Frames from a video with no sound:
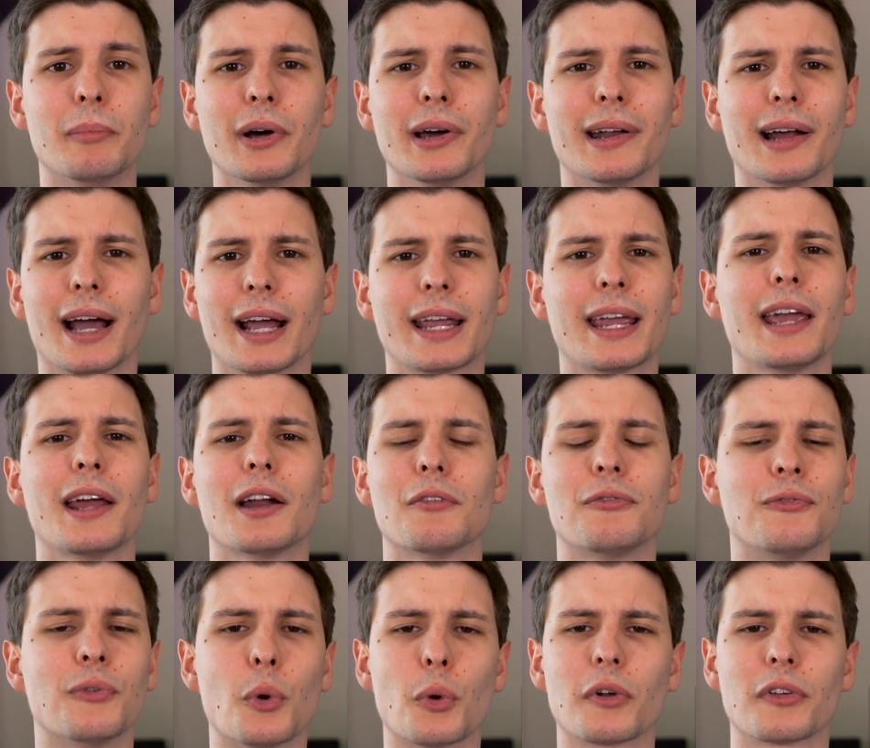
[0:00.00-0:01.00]
but I can't
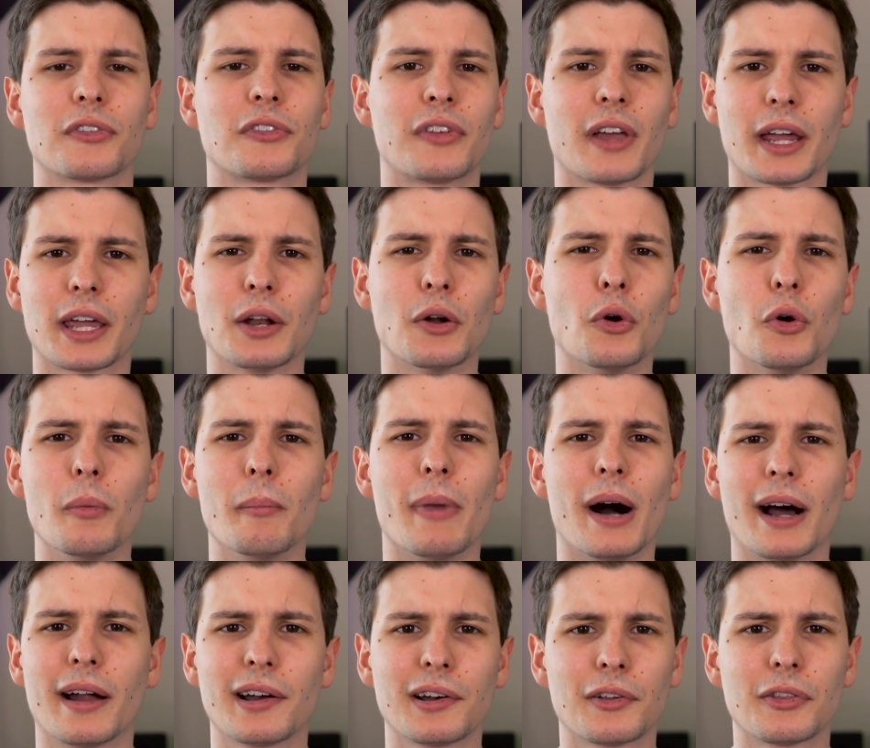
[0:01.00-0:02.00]
afford a second whole
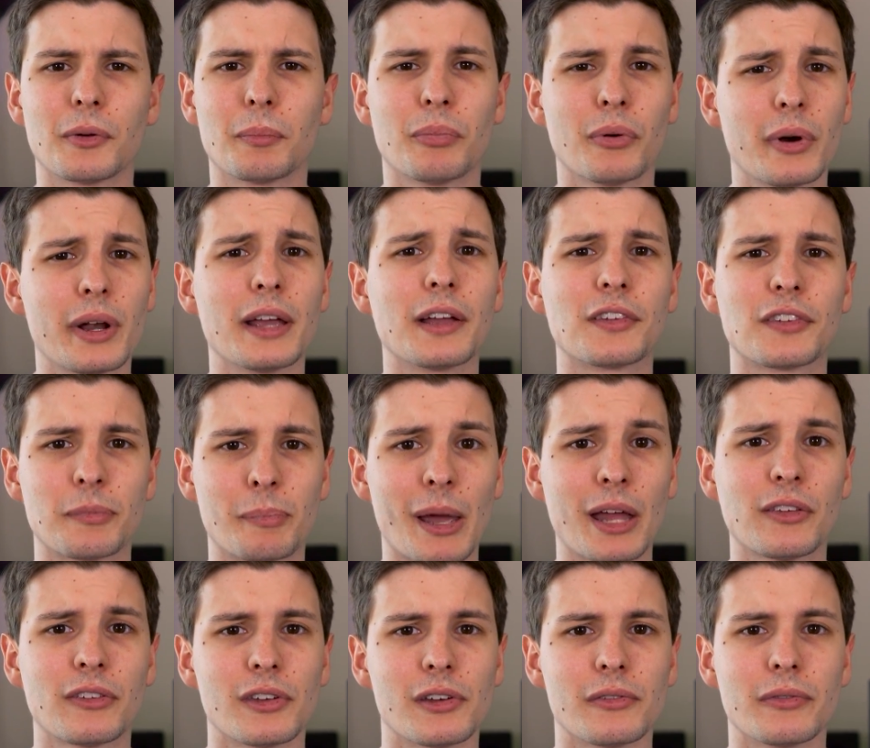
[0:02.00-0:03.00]
monitor. They're pretty
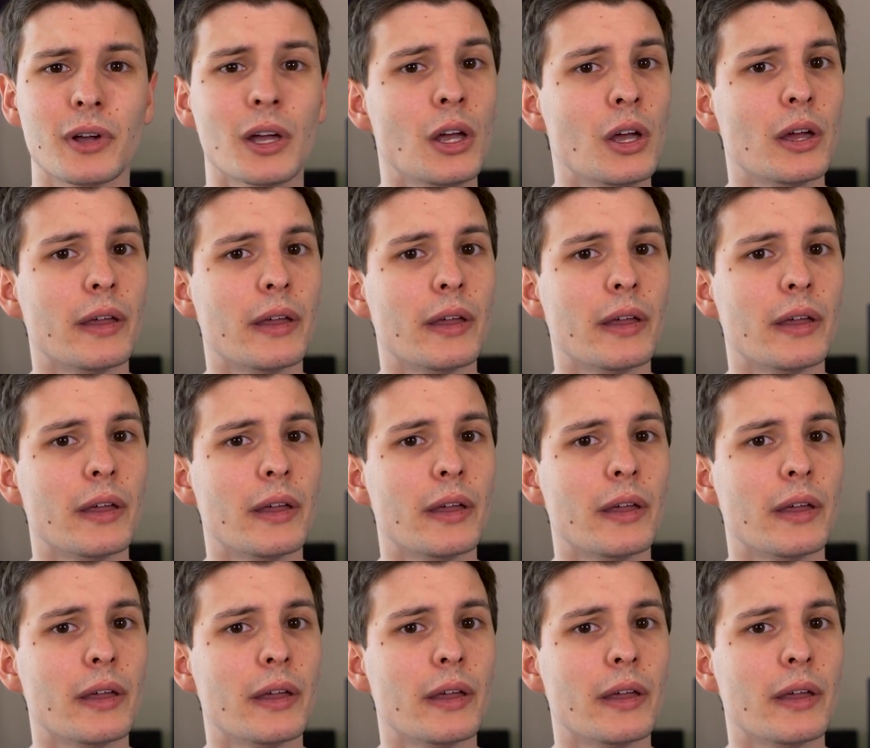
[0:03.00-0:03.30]
expensive.